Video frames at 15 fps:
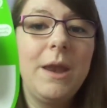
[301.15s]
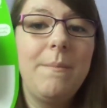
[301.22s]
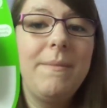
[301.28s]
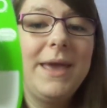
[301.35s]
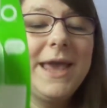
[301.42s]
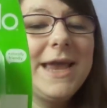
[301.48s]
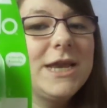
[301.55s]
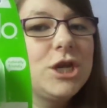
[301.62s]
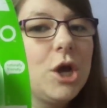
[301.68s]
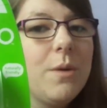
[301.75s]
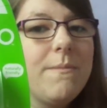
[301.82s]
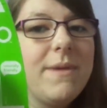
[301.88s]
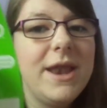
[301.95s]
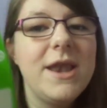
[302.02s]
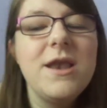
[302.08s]
Mojito
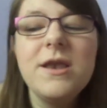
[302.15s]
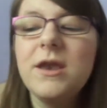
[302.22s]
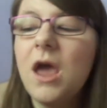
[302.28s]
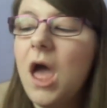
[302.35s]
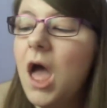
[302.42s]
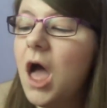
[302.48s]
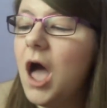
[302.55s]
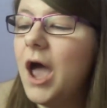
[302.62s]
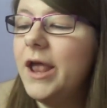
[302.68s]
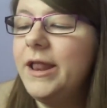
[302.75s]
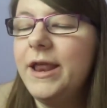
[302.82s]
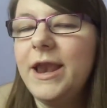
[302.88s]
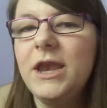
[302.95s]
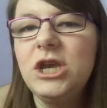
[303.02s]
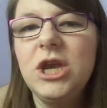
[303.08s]
Mint. I
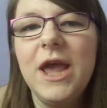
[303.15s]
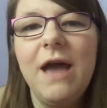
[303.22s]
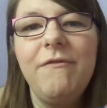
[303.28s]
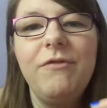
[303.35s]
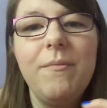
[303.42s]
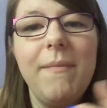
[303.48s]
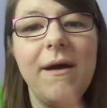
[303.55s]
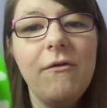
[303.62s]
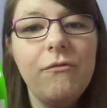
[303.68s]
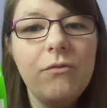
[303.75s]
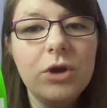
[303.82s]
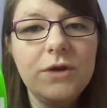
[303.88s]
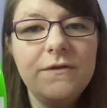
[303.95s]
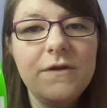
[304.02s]
did actually have the mouthwash